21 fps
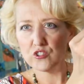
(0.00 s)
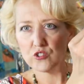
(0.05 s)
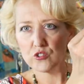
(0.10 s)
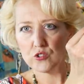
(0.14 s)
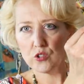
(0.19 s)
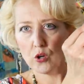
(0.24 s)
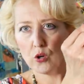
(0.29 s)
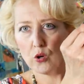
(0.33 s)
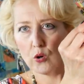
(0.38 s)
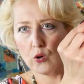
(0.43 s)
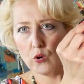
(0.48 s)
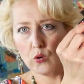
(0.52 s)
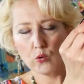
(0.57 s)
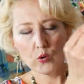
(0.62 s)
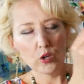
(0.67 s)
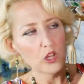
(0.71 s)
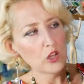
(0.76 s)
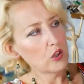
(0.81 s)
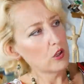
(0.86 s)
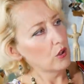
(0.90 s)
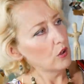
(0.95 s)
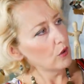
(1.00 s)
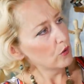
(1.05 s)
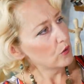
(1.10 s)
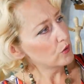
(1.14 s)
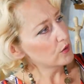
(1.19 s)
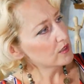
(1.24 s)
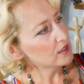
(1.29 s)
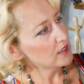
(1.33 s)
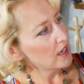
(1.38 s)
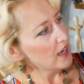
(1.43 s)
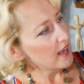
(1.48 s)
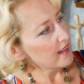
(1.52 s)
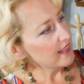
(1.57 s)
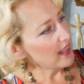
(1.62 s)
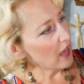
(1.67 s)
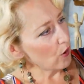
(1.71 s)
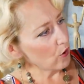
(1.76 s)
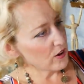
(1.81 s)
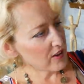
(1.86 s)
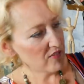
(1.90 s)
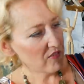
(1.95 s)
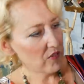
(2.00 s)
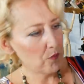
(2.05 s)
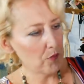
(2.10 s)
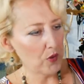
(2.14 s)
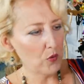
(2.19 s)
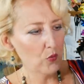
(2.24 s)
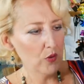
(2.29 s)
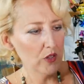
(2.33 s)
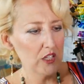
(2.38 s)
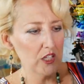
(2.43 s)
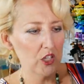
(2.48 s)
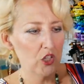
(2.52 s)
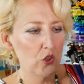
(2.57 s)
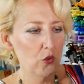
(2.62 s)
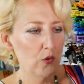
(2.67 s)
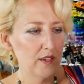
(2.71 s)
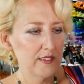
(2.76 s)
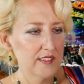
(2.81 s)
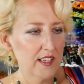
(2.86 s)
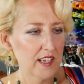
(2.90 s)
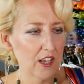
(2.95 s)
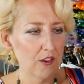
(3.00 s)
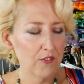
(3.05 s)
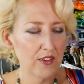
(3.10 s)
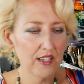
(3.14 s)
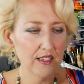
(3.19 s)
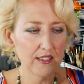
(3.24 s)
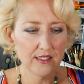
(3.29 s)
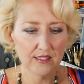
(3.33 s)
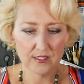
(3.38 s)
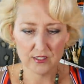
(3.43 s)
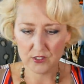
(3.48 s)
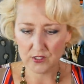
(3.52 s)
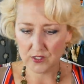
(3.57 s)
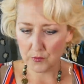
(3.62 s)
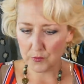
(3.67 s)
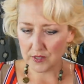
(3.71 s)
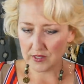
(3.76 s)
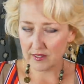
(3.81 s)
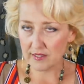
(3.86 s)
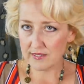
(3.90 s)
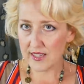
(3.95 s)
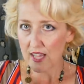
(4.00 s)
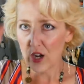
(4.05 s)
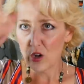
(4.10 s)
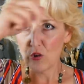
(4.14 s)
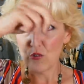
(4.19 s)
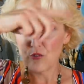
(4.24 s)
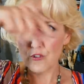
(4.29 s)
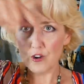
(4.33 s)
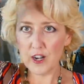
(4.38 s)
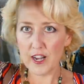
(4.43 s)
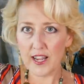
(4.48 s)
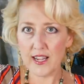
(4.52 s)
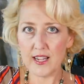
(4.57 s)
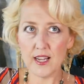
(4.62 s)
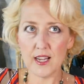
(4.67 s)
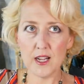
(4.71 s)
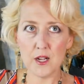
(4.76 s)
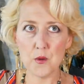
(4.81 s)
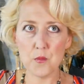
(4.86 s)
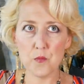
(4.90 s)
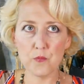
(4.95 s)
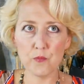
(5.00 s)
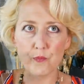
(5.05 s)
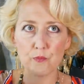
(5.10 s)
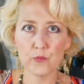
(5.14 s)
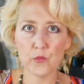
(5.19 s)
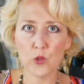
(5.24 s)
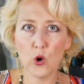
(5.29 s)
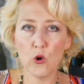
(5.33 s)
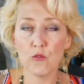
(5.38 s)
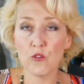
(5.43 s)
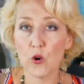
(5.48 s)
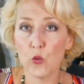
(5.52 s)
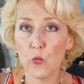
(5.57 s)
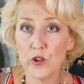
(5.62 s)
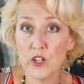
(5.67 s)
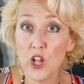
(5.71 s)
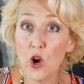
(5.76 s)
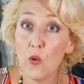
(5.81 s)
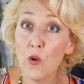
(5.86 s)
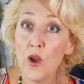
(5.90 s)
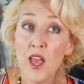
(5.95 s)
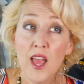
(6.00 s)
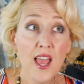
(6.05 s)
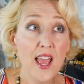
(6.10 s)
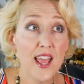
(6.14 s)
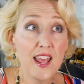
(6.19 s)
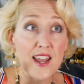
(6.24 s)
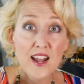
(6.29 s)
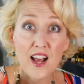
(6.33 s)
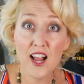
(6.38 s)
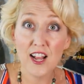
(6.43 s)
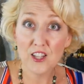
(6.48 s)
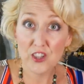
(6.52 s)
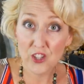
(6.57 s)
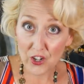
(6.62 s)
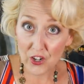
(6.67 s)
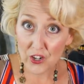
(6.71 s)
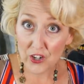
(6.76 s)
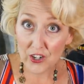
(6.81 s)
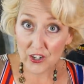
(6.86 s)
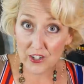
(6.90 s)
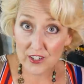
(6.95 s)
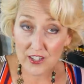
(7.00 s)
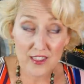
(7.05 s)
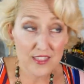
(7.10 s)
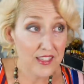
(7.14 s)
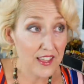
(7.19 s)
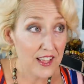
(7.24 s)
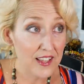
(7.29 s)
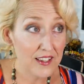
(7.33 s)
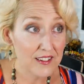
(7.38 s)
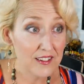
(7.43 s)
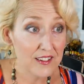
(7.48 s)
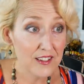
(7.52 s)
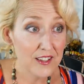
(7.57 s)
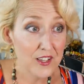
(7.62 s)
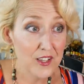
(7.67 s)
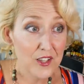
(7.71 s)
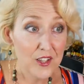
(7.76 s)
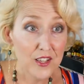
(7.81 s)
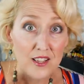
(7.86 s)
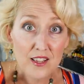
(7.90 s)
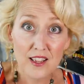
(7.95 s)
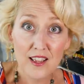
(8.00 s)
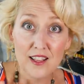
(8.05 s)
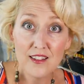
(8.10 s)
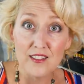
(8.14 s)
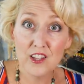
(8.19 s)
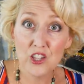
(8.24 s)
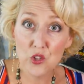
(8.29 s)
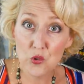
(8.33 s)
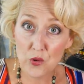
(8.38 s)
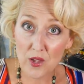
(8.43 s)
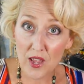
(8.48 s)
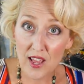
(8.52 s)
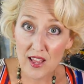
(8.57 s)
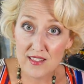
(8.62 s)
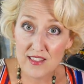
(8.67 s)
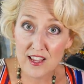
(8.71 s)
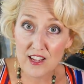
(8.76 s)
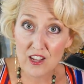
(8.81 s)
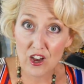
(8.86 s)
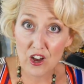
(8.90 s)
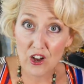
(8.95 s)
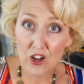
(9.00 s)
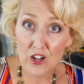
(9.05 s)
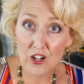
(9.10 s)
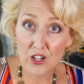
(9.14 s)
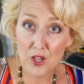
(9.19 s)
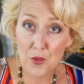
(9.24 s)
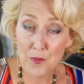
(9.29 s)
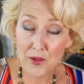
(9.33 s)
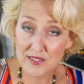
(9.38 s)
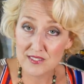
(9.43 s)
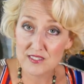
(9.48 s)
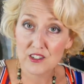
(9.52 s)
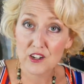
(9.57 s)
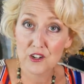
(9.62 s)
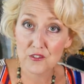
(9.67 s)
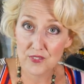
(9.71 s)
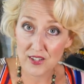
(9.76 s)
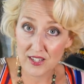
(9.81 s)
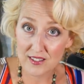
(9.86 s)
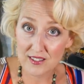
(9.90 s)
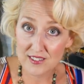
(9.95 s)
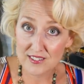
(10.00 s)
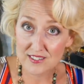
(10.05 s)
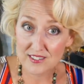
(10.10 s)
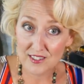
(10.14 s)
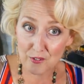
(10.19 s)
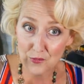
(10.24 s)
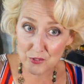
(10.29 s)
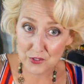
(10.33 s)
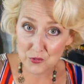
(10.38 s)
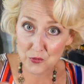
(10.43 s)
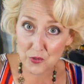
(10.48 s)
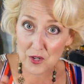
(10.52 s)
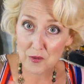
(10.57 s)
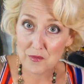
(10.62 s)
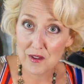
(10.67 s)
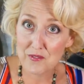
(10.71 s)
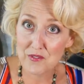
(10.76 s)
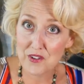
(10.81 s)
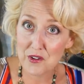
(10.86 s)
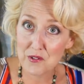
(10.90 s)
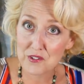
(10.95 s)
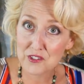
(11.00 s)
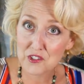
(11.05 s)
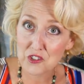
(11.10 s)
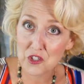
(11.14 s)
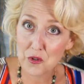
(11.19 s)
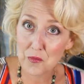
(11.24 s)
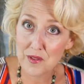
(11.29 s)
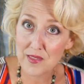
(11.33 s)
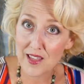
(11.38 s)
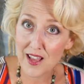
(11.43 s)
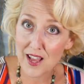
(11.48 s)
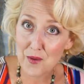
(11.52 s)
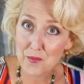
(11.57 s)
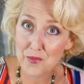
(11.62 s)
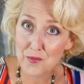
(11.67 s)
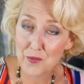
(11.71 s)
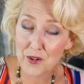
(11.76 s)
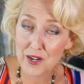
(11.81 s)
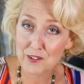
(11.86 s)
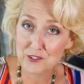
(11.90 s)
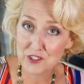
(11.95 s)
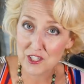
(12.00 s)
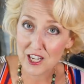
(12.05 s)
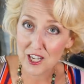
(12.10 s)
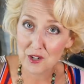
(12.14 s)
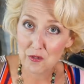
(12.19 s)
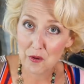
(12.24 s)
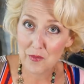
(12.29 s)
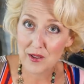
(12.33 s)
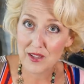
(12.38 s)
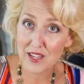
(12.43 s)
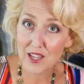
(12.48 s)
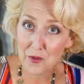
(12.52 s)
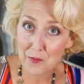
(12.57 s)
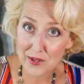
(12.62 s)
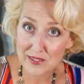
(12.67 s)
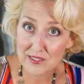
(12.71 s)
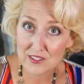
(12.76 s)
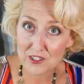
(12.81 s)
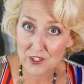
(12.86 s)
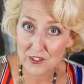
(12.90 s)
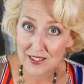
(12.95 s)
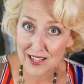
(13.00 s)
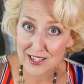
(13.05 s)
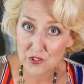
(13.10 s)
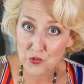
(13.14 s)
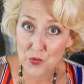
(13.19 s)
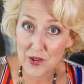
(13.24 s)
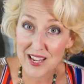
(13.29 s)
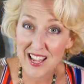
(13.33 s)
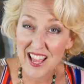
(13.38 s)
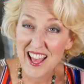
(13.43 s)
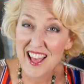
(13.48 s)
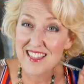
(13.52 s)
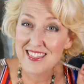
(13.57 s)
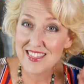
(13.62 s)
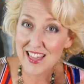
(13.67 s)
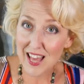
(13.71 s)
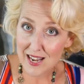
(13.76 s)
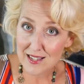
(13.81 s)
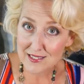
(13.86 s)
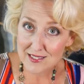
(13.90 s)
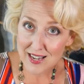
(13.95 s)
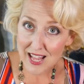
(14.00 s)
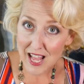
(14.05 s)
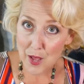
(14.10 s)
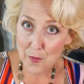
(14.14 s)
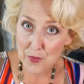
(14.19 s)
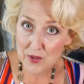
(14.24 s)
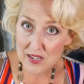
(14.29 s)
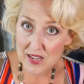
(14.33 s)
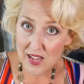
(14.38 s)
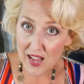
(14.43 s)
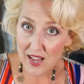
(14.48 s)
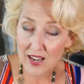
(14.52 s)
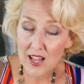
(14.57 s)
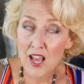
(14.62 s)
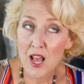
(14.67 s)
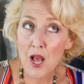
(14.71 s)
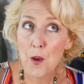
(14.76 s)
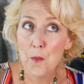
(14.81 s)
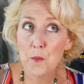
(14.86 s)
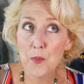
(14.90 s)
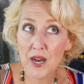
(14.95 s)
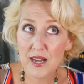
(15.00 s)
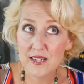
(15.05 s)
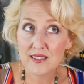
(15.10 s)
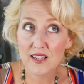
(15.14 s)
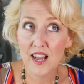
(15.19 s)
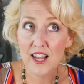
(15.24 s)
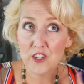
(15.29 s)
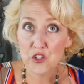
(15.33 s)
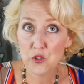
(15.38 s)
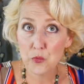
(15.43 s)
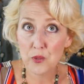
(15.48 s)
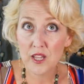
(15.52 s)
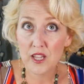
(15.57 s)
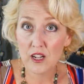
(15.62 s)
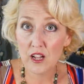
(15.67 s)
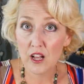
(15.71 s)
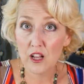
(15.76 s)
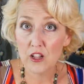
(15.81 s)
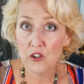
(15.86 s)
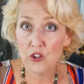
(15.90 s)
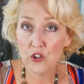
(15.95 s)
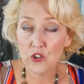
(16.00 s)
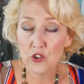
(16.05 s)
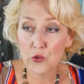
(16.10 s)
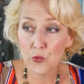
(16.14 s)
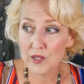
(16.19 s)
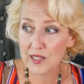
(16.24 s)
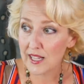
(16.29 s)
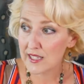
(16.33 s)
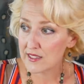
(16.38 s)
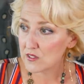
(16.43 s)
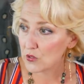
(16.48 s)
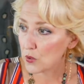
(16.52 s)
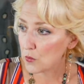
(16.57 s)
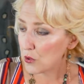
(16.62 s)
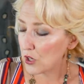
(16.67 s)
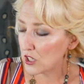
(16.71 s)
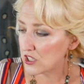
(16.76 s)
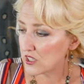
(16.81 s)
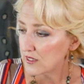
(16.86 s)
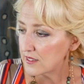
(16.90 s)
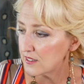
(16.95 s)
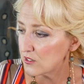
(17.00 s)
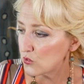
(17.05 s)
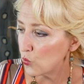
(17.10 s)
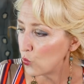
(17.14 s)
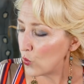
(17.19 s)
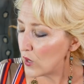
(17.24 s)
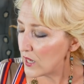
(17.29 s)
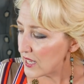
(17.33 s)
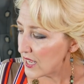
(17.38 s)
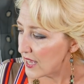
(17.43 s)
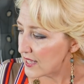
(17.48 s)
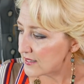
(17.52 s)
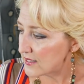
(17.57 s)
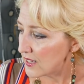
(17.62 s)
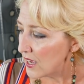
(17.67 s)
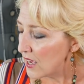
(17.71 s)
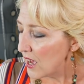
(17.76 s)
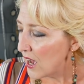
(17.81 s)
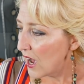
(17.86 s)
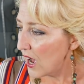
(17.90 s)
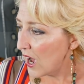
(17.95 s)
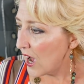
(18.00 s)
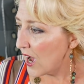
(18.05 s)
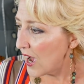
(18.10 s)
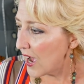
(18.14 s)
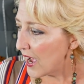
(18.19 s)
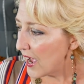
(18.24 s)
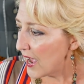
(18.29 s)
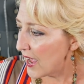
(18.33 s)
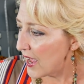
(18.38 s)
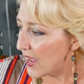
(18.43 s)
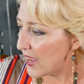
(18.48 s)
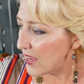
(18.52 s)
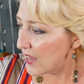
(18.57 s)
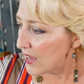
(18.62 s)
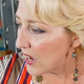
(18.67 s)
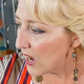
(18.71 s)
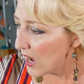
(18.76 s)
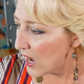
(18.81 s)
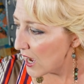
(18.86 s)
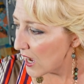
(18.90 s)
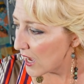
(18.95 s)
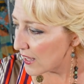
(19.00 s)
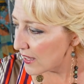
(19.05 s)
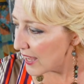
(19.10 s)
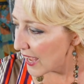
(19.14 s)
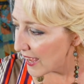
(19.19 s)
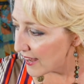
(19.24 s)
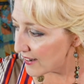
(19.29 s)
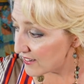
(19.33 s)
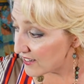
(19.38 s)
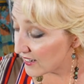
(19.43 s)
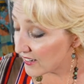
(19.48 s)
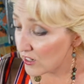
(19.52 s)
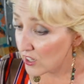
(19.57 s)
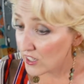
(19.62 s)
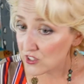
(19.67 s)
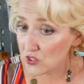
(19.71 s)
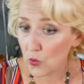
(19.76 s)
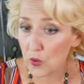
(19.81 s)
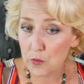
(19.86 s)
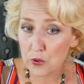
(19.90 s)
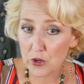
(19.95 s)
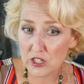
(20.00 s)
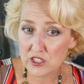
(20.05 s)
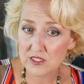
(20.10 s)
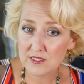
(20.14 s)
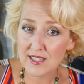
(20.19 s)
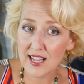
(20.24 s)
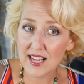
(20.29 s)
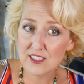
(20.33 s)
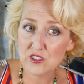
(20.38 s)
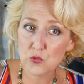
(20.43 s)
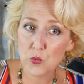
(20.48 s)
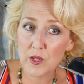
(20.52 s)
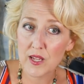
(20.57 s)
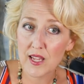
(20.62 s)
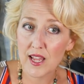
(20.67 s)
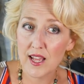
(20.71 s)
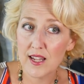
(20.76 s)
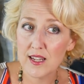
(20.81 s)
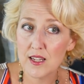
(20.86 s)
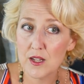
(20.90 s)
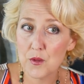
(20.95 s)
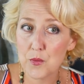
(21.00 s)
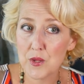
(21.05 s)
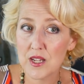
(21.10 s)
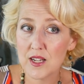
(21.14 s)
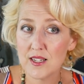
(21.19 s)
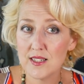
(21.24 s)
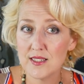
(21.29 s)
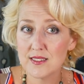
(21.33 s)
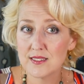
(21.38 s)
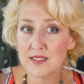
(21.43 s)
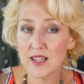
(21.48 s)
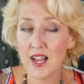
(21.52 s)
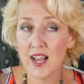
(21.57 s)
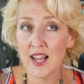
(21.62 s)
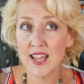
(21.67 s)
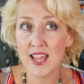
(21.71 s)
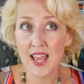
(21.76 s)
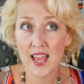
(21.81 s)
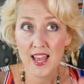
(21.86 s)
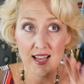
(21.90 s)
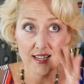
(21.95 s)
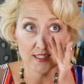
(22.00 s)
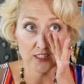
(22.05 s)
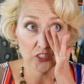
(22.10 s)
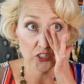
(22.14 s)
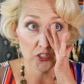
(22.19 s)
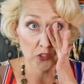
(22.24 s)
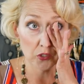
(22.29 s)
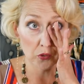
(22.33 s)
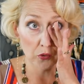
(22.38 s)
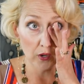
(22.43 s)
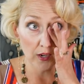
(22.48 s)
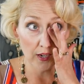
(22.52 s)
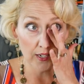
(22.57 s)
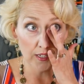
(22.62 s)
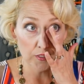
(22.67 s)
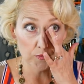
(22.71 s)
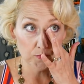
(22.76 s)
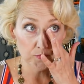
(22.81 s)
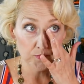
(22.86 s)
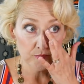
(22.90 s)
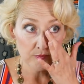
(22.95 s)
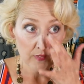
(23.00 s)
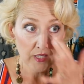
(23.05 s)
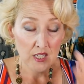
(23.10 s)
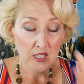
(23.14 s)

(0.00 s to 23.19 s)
so cute. That would even be really cute as like a valance or something like that over a um, over a window. And I learned that in the U K they call a bedskirt a valance. That was one of my viewers told me that when I was talking about making a bedskirt last week. That hasn't happened yet, but I do plan on doing that sewing project this weekend. I uh, did a sewing project last weekend because I had to um,